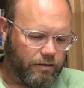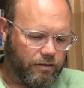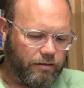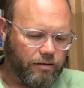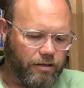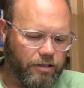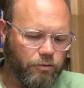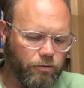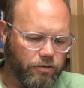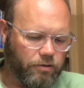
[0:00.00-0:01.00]
And to think
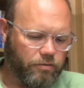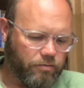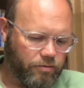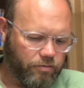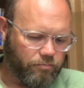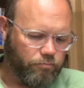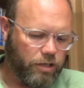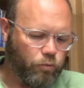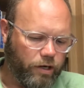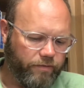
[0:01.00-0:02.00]
you were
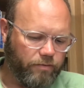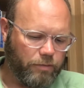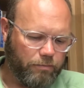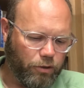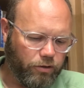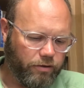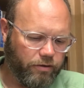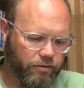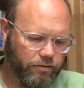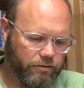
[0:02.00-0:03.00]
midwife at my
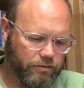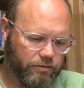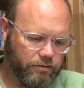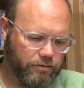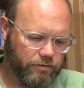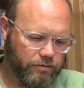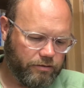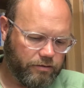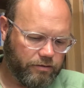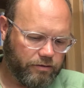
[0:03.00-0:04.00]
birth,
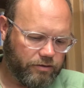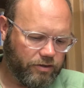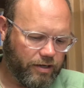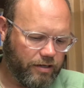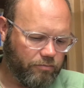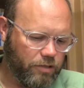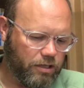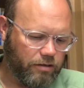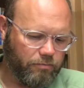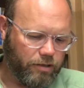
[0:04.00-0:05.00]
setting
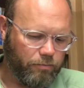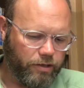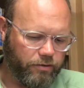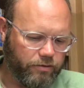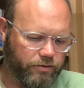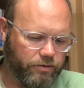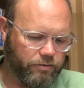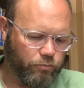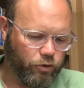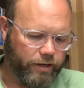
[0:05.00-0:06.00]
me at my mother's
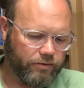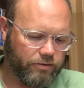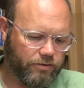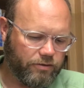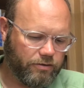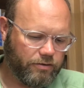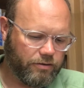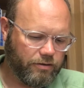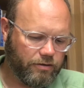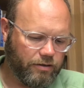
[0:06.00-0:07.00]
breasts.
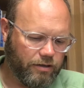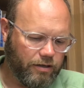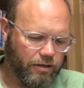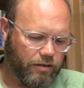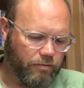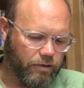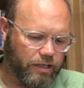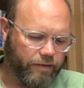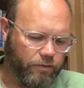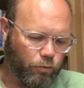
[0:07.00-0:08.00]
When I
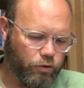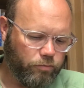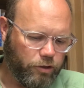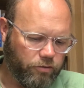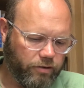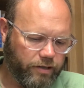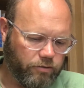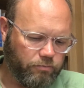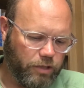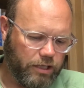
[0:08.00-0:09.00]
left the womb, you
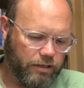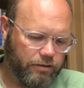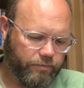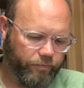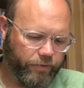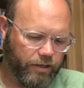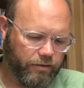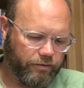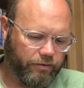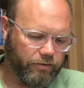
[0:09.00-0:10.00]
cradled me.
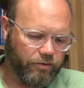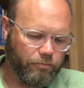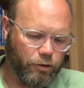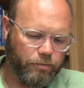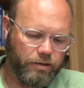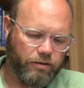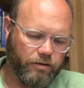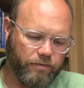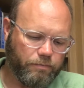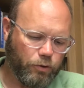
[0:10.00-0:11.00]
Since the moment
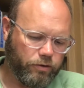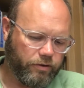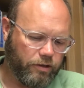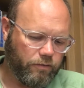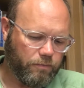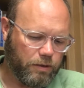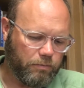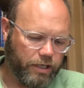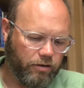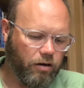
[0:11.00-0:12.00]
of birth, you've been
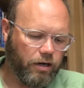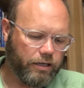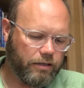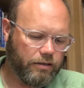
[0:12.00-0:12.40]
my God.